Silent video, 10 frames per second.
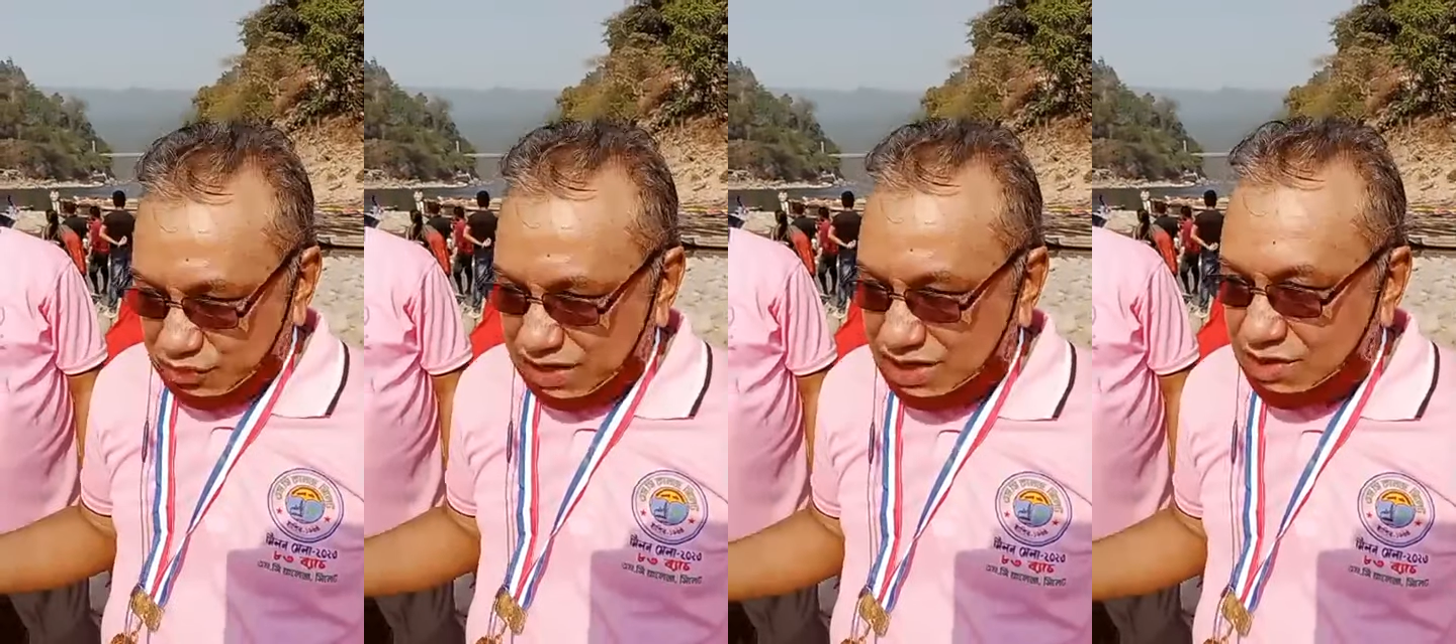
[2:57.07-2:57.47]

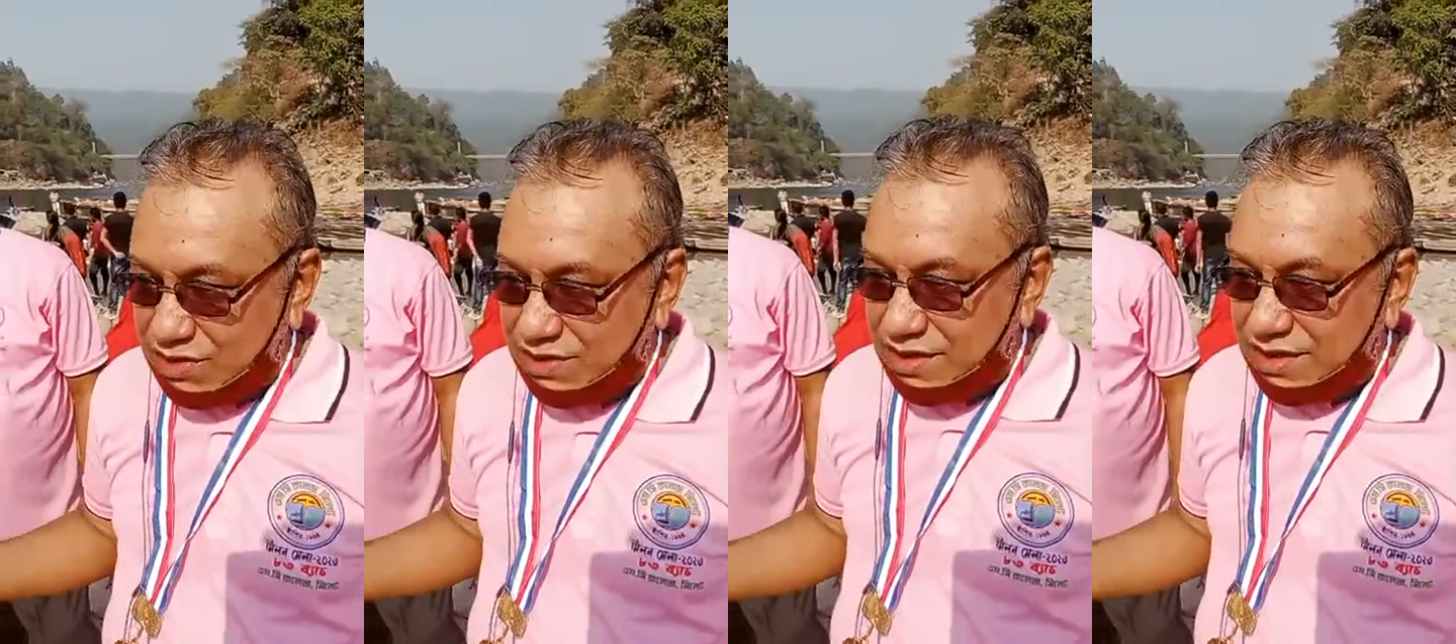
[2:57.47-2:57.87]
photo
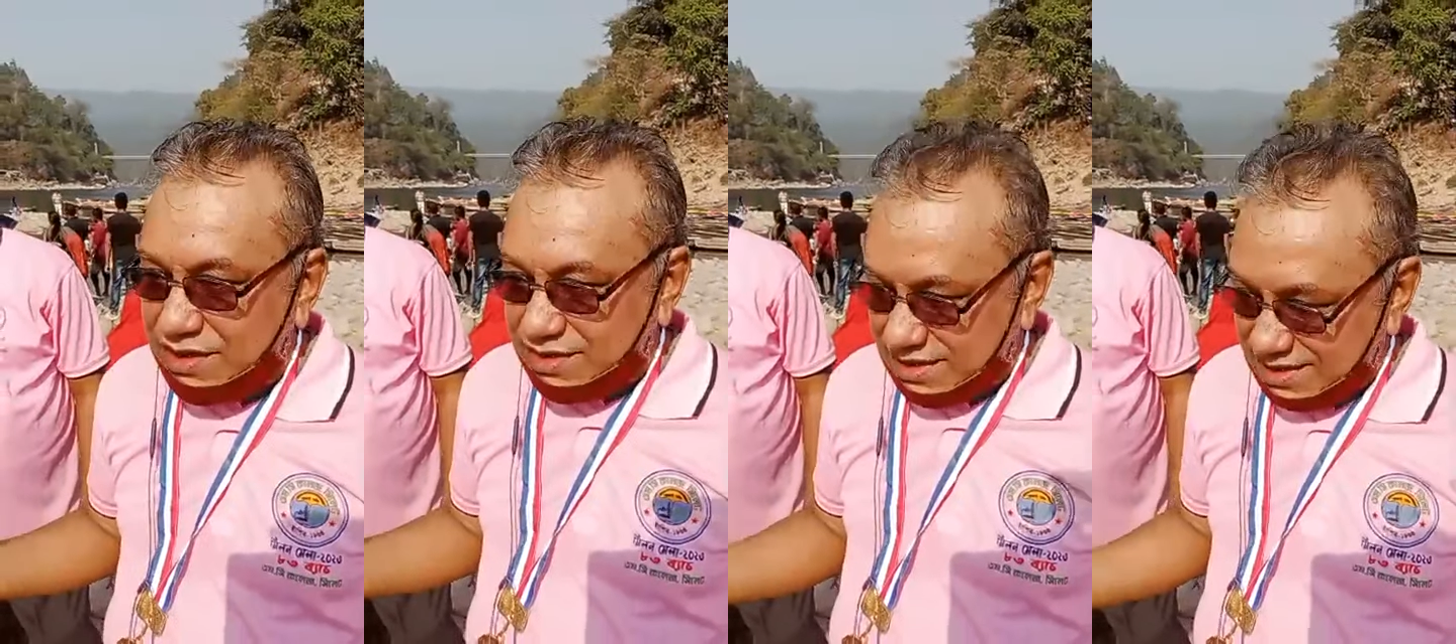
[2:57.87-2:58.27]

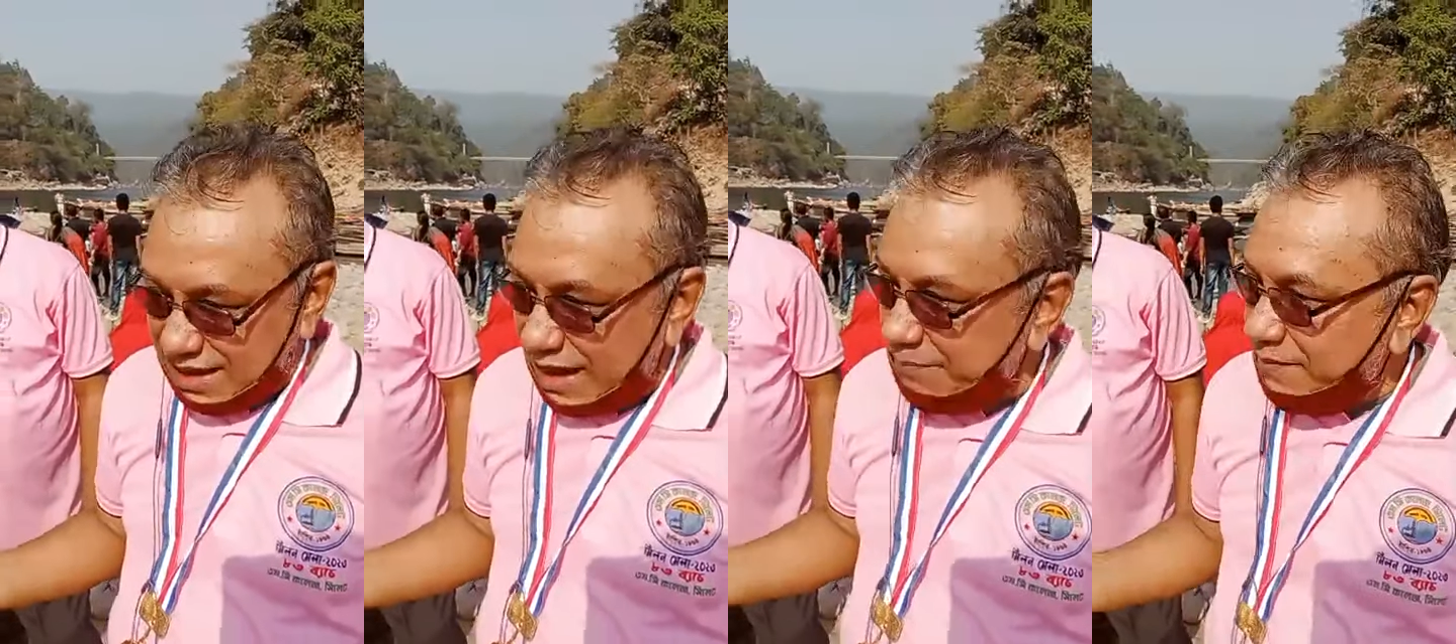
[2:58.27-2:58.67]
session
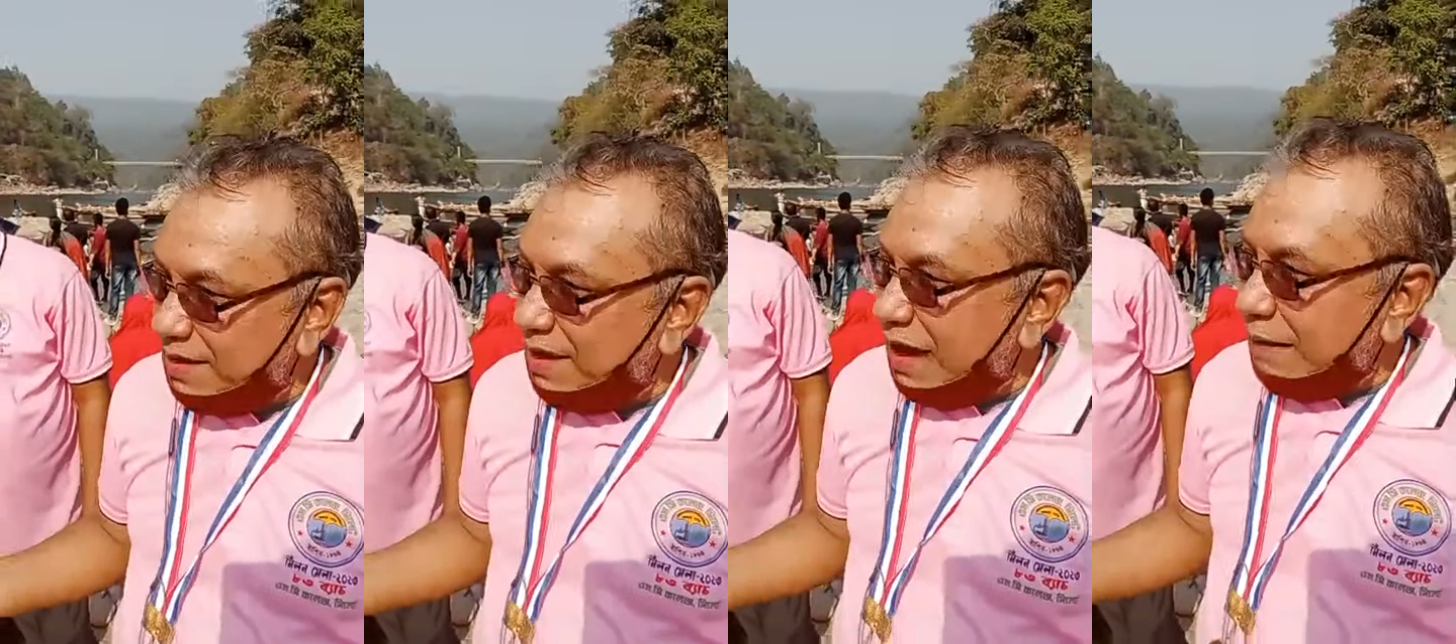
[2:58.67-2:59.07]
in this
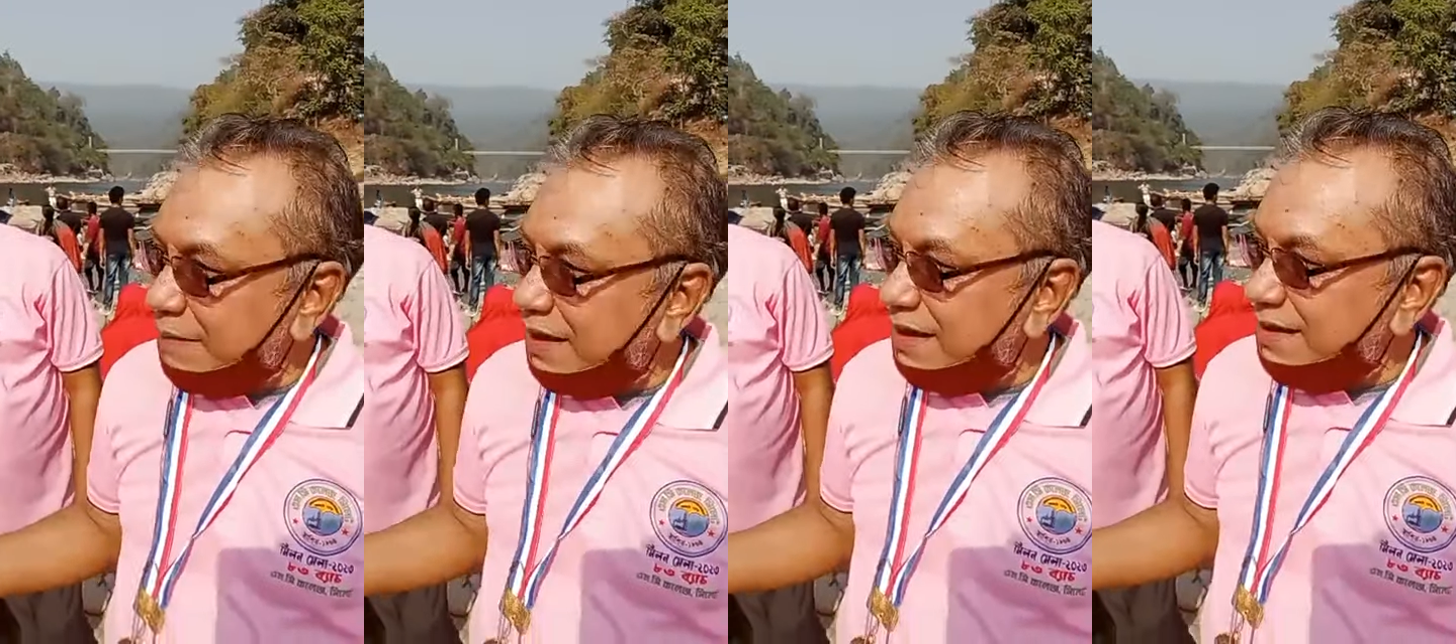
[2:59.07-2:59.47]
time.
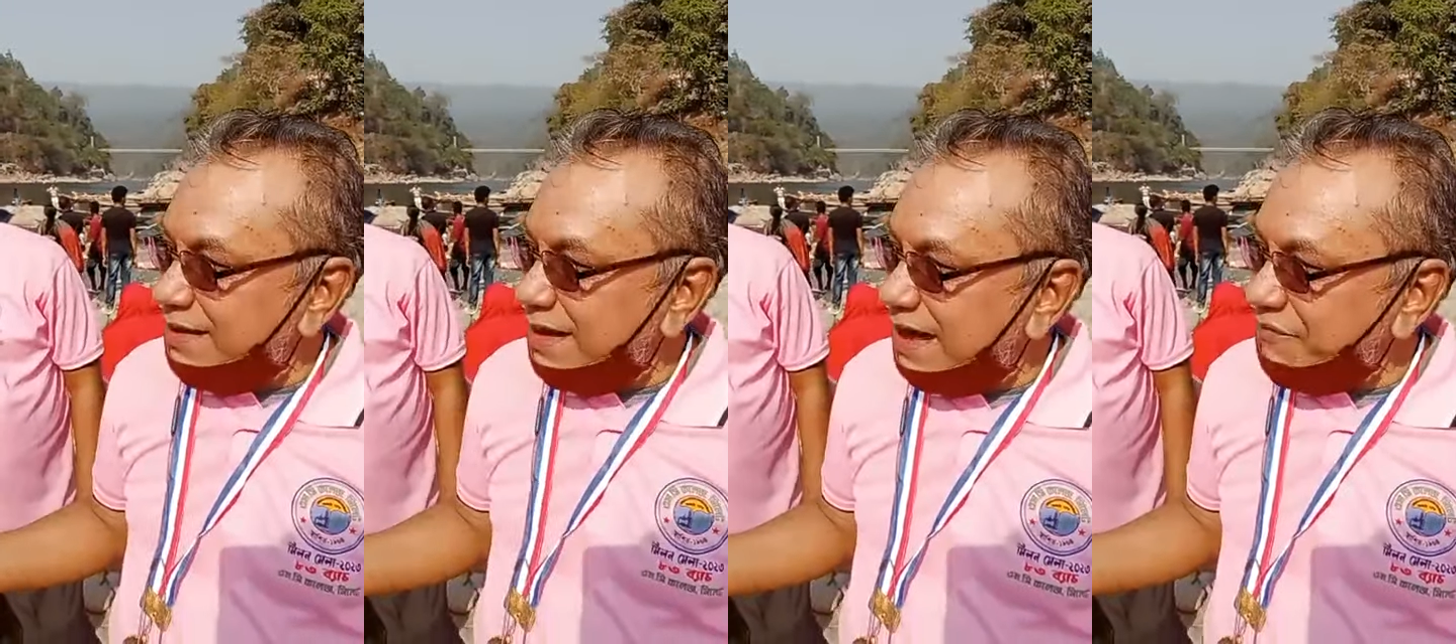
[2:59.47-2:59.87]

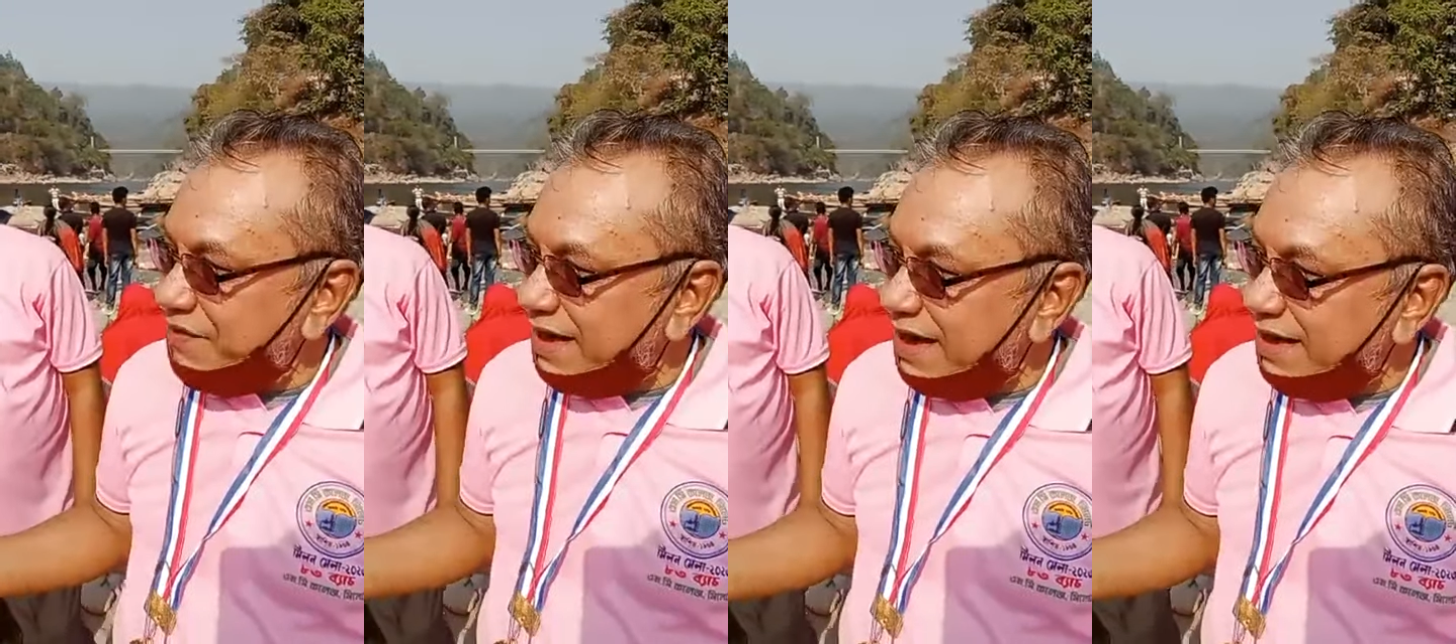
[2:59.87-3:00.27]
Our
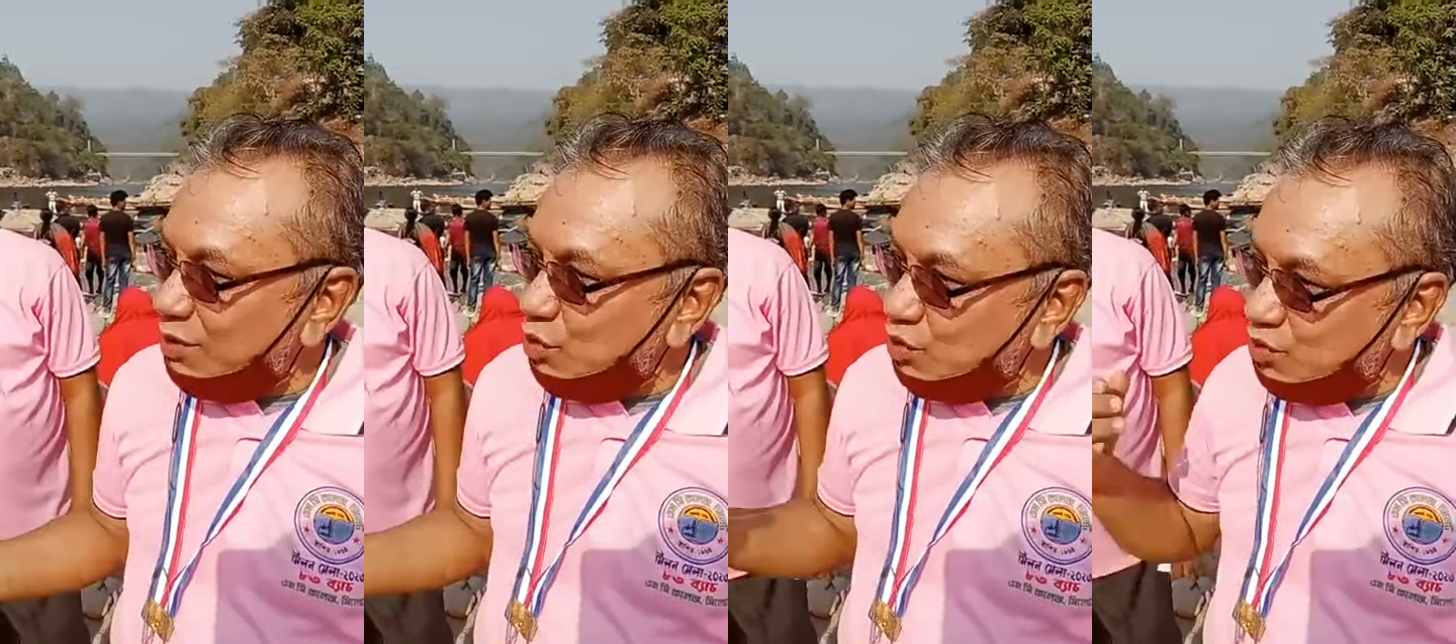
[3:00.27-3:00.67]
dear
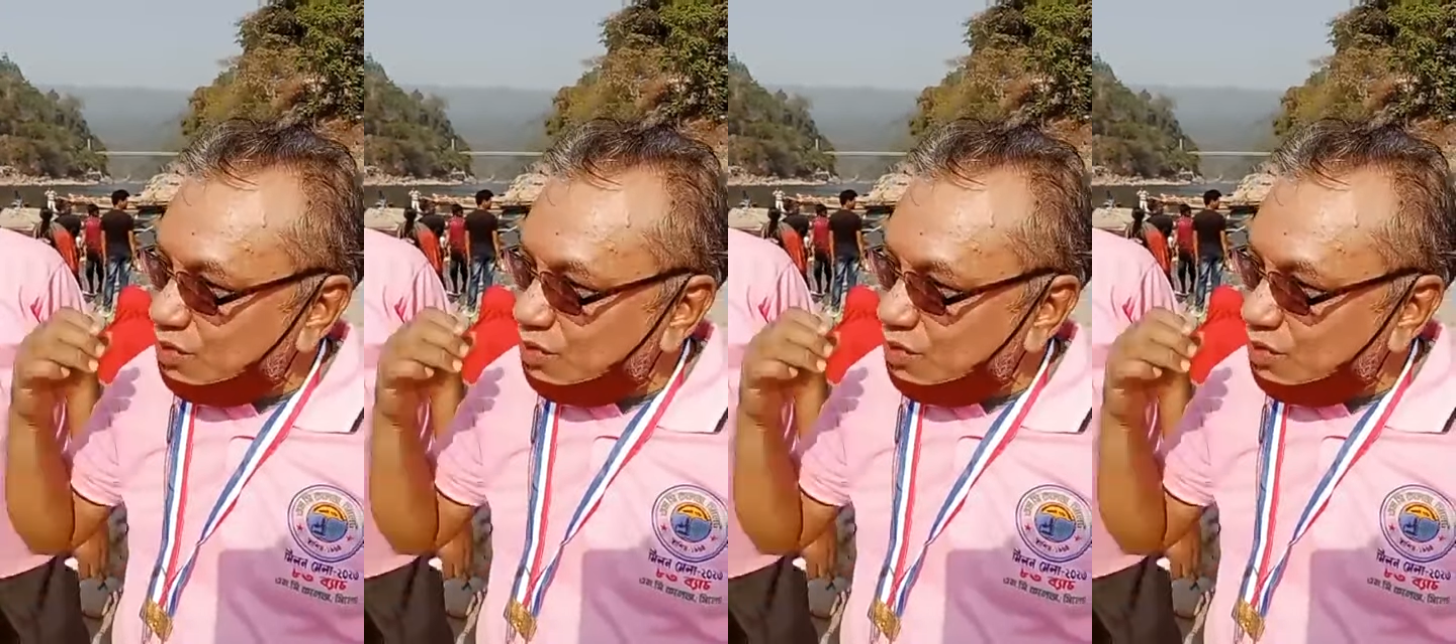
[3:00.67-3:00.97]
friend